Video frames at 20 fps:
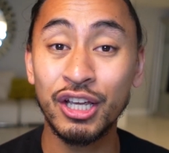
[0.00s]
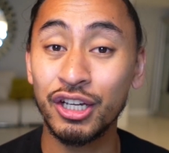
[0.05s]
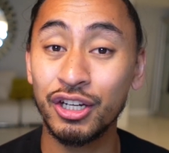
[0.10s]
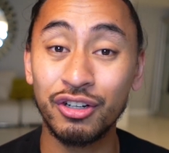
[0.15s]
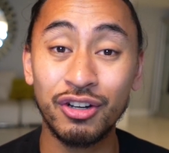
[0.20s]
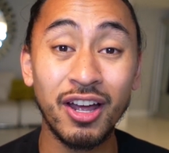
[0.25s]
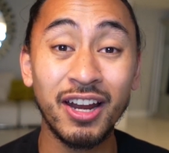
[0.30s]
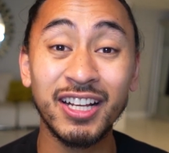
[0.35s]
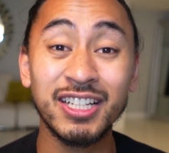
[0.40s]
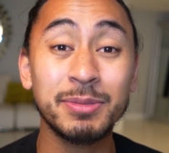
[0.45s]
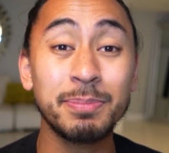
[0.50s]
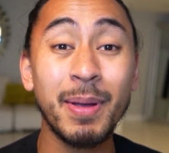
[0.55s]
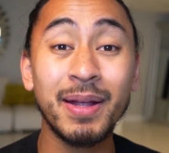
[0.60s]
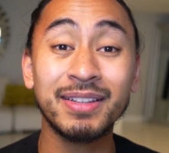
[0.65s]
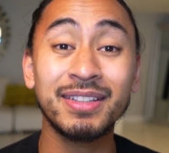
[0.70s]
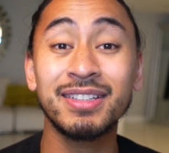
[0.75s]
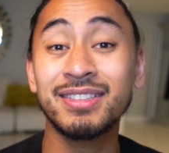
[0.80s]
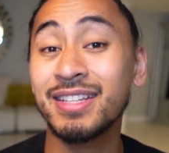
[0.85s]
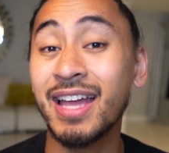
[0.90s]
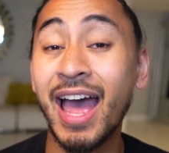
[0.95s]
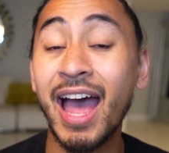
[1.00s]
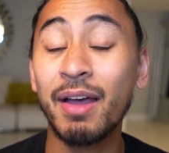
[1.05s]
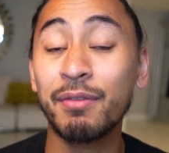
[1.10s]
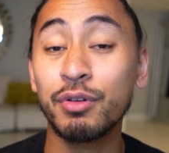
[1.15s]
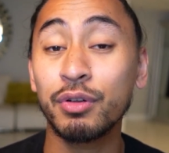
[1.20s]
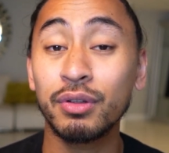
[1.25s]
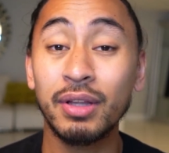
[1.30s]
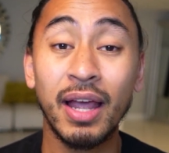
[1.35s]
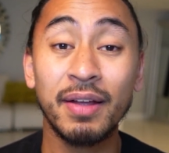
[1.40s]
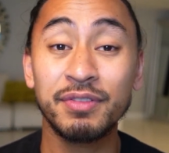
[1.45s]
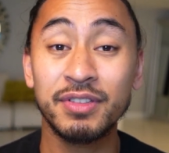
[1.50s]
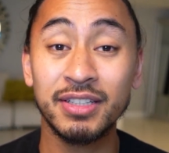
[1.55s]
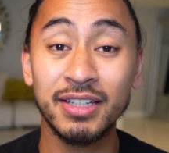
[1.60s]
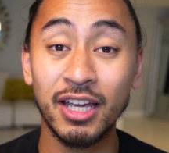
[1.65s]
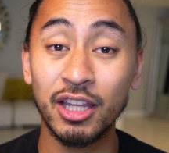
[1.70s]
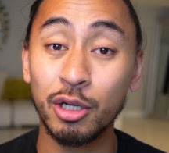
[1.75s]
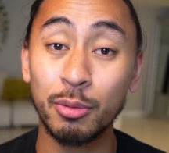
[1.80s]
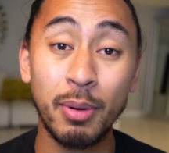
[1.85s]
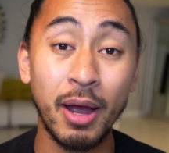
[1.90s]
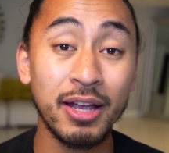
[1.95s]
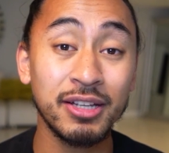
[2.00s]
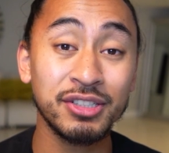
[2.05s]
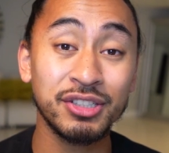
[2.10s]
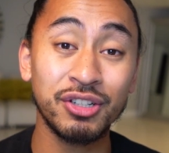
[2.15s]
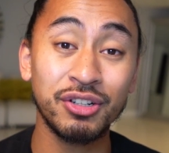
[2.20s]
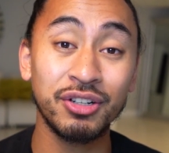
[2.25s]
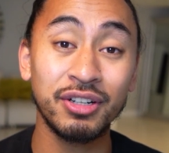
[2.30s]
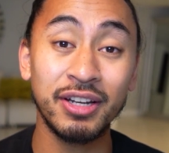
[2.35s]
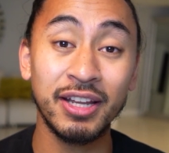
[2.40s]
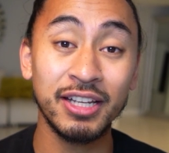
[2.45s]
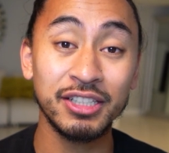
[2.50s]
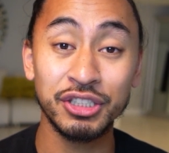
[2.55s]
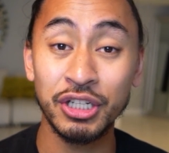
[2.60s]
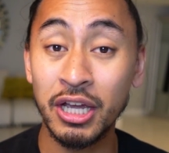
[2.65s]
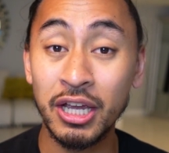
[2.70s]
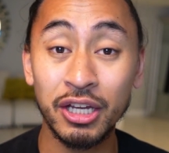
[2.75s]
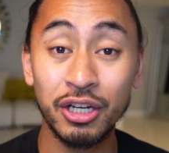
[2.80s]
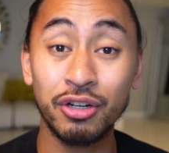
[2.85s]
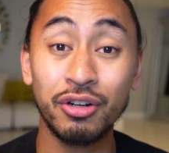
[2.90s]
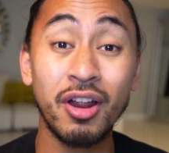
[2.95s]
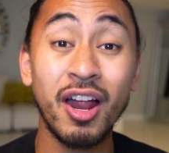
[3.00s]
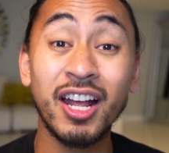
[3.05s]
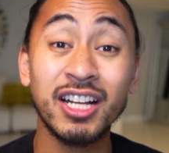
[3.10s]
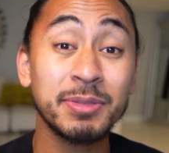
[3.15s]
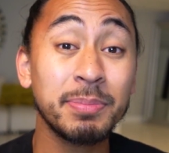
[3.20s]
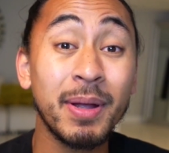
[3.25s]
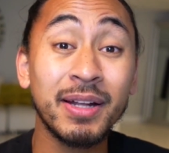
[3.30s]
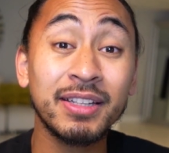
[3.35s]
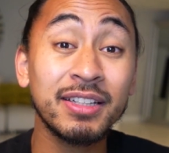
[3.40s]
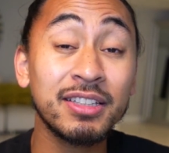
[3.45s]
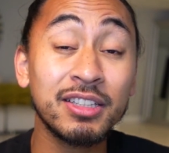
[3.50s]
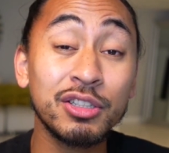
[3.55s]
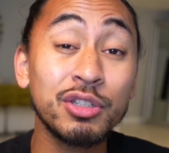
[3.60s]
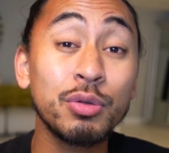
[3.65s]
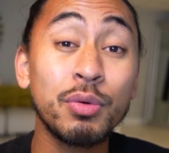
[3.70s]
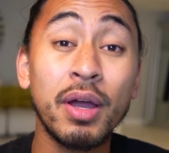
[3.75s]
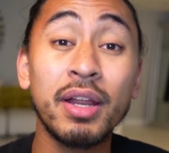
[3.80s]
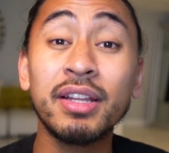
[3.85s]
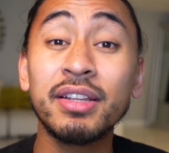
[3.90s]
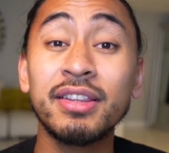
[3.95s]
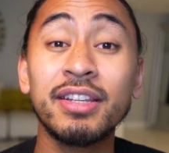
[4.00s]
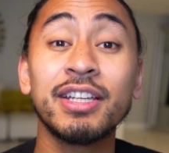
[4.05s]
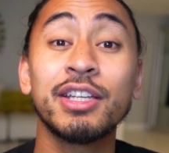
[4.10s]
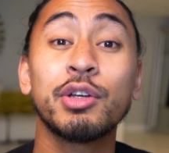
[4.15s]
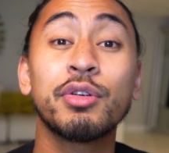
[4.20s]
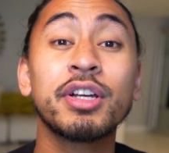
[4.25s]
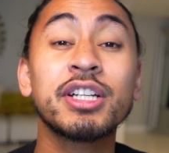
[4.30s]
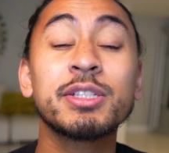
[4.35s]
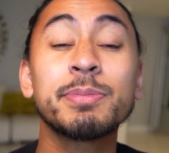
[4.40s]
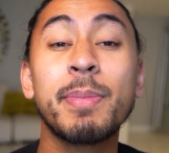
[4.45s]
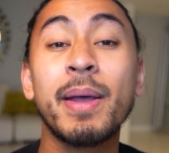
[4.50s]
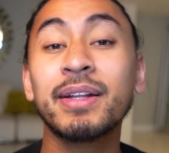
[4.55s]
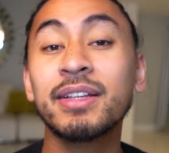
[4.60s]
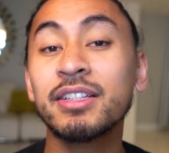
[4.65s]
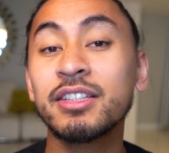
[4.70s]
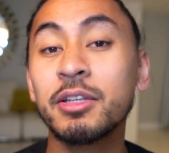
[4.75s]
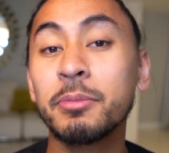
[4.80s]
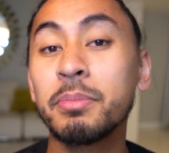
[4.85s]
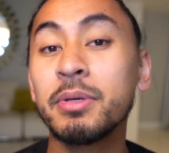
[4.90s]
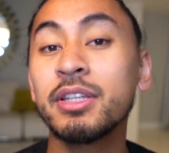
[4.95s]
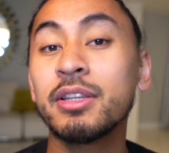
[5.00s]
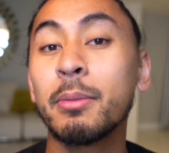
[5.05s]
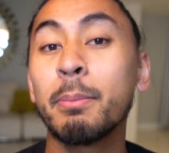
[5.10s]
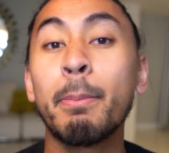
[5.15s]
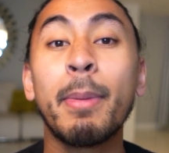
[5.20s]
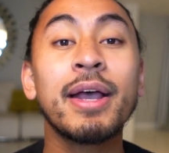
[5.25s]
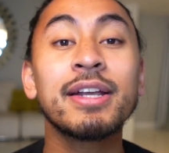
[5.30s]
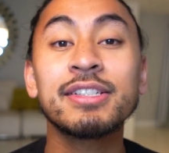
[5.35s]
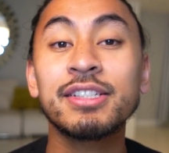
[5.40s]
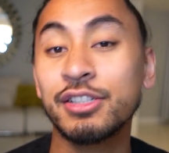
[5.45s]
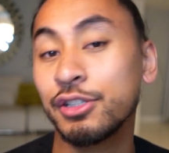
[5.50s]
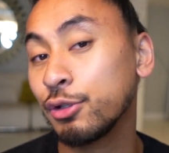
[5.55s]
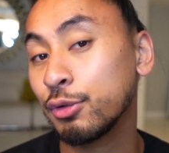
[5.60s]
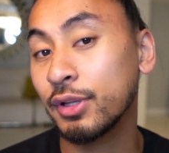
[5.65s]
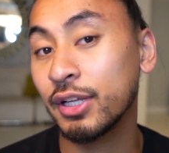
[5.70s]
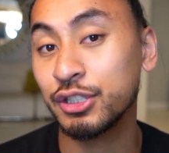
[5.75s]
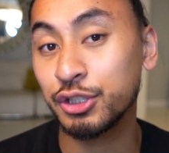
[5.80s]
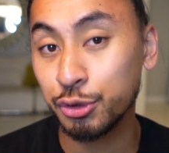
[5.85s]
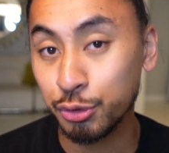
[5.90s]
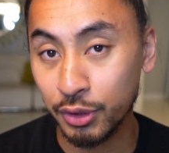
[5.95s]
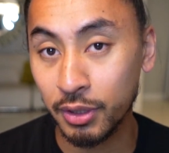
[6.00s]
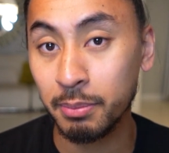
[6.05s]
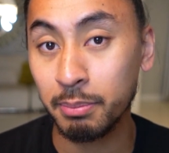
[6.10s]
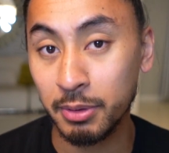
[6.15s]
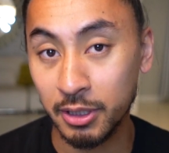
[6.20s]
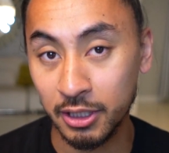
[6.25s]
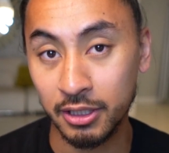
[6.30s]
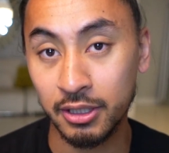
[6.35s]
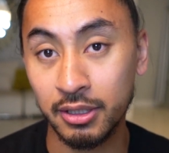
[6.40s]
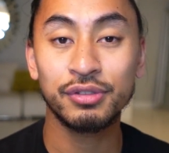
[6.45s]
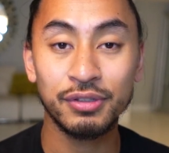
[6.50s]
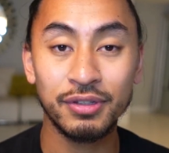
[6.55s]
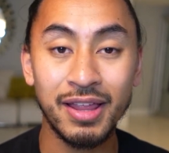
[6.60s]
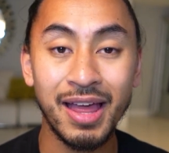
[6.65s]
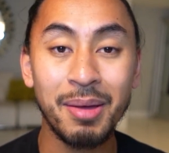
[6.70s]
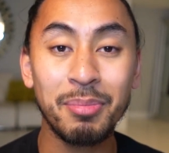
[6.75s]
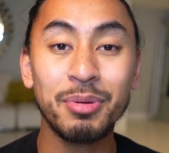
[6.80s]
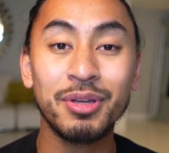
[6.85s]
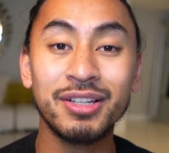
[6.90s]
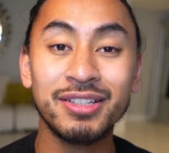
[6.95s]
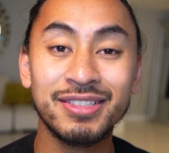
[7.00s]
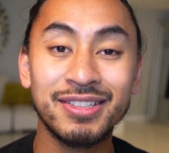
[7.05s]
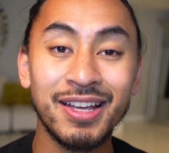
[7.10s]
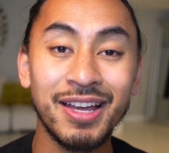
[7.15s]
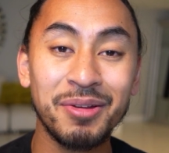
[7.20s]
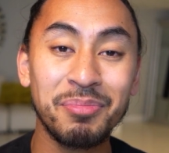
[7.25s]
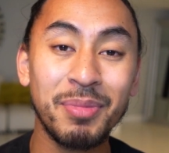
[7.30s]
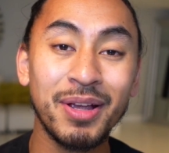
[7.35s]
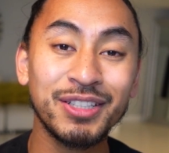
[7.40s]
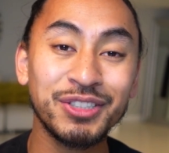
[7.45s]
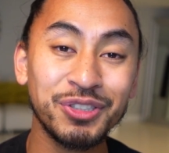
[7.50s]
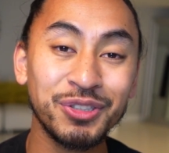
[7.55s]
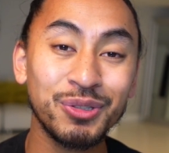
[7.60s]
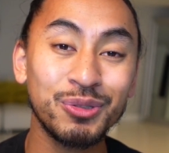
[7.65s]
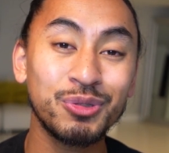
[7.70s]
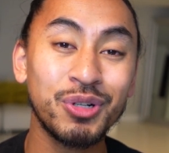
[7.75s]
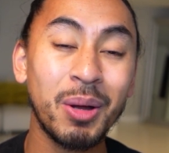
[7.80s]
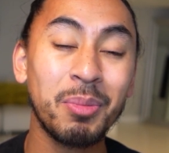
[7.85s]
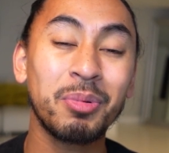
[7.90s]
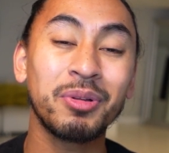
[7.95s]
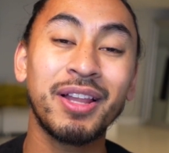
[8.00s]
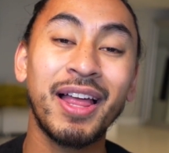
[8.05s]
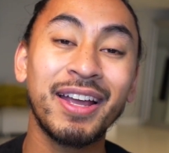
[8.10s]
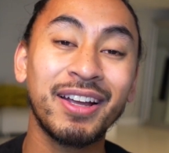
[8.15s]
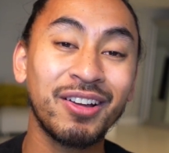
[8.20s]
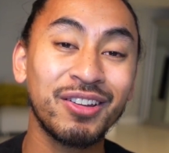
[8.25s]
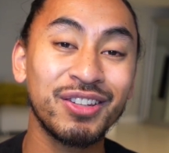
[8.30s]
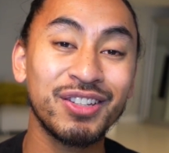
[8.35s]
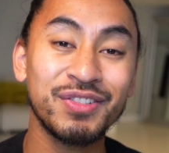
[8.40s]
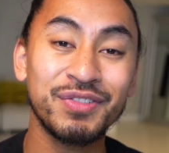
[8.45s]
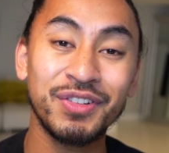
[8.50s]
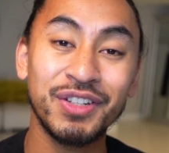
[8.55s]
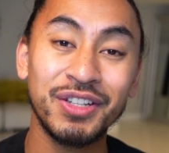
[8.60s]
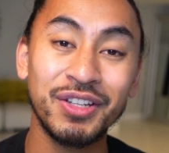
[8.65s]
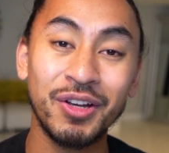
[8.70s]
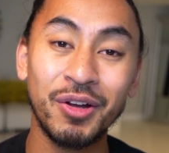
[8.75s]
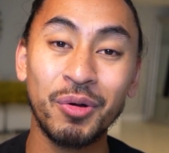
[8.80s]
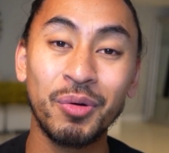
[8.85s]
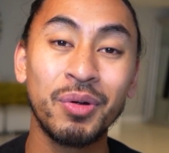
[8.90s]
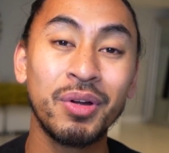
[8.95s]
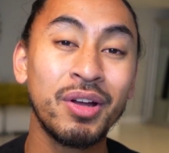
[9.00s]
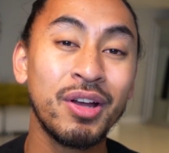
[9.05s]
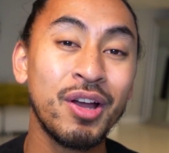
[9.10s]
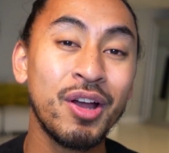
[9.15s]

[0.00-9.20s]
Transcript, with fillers: You're not expected to have your life together by a certain age. You're not expected to do anything. You're expected to be the best you that you can be. So that being said, make sure you drop a like on this video.